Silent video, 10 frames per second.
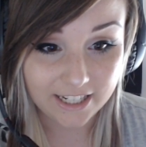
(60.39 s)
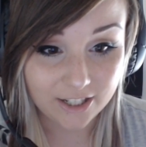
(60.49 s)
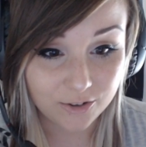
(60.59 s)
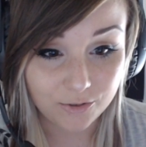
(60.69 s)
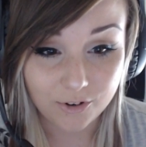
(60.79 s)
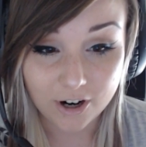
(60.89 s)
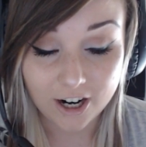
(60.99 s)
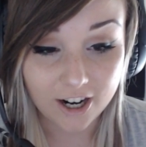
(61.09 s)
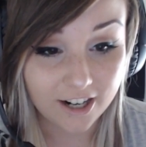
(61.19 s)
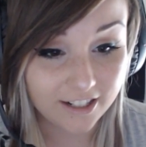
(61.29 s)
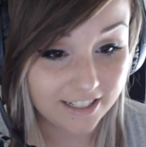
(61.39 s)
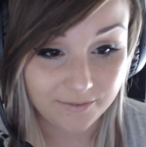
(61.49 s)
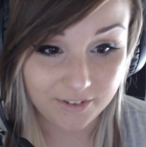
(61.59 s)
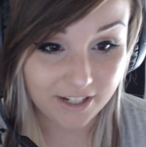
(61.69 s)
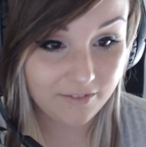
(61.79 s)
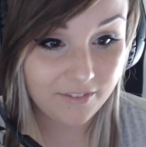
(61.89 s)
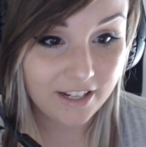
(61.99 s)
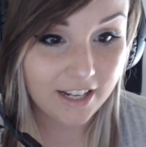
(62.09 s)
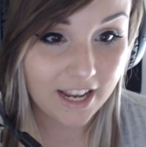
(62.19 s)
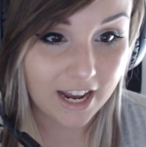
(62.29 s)
Kwar something.
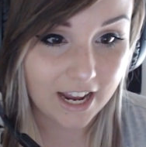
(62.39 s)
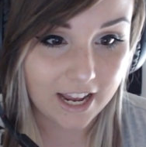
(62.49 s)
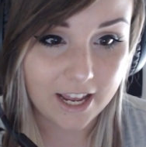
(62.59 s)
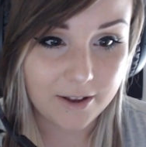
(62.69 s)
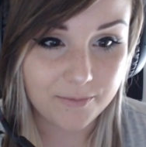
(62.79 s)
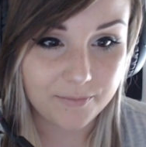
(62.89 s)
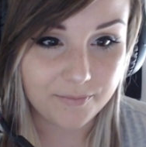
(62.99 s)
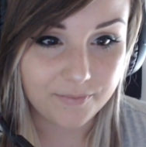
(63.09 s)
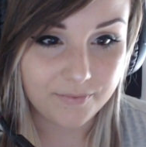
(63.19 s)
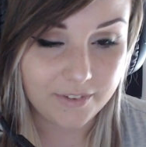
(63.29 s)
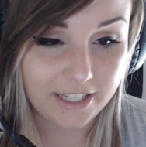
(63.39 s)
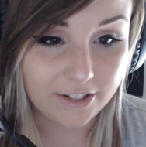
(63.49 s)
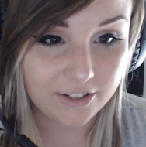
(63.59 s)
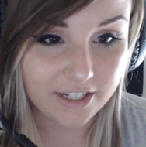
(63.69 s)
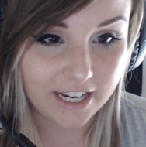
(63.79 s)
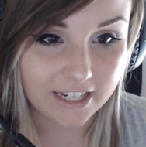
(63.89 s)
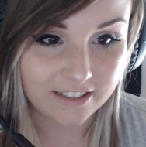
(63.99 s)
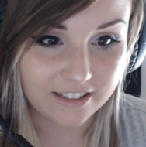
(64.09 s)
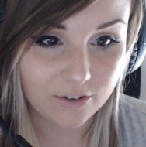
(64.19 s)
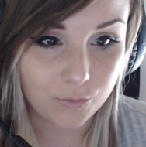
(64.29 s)
He or she
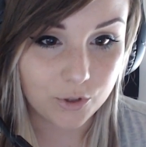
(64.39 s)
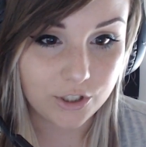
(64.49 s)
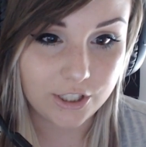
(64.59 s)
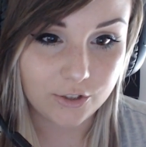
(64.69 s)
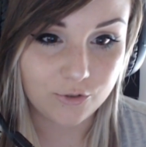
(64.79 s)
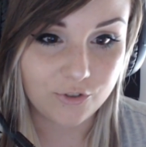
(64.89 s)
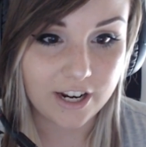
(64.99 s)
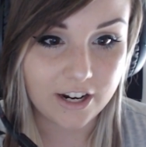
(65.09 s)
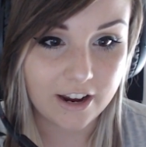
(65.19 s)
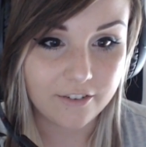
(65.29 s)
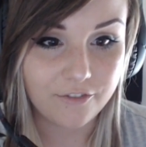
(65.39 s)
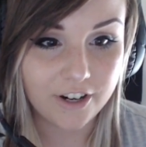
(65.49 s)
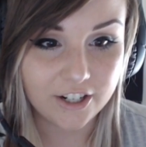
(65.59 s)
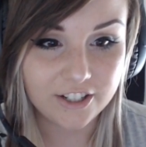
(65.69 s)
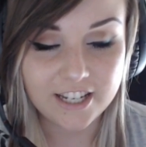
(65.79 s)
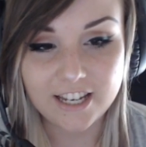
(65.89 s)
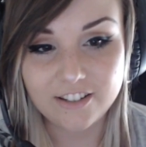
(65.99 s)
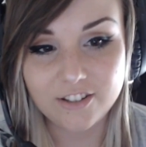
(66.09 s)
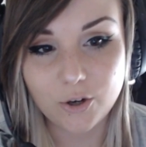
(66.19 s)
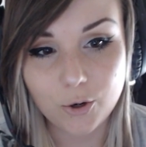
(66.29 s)
asked, would you rather have
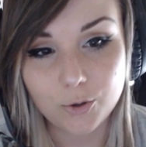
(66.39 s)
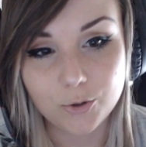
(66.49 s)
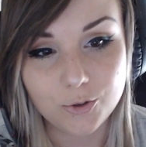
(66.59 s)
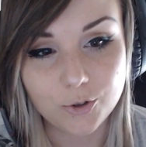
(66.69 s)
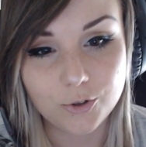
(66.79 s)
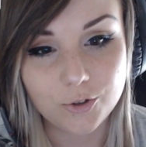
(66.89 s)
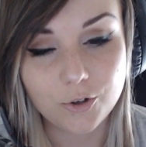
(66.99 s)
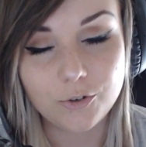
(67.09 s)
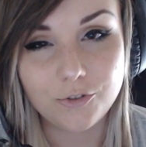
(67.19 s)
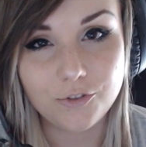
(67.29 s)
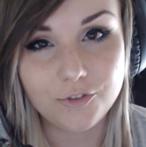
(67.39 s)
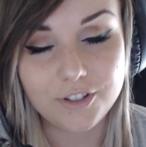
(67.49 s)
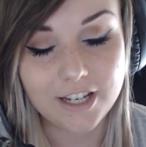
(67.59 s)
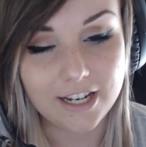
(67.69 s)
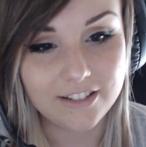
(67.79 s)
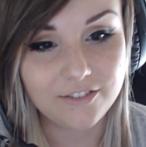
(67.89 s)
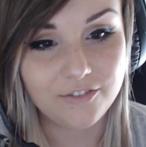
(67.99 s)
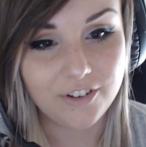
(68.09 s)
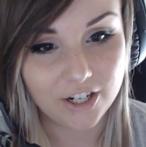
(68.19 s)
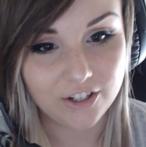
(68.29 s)
finger-sized toes or toe-sized
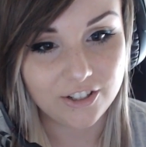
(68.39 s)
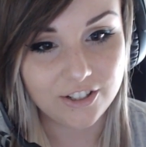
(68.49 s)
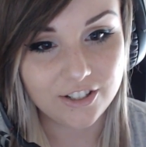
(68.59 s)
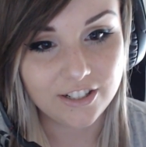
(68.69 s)
fingers?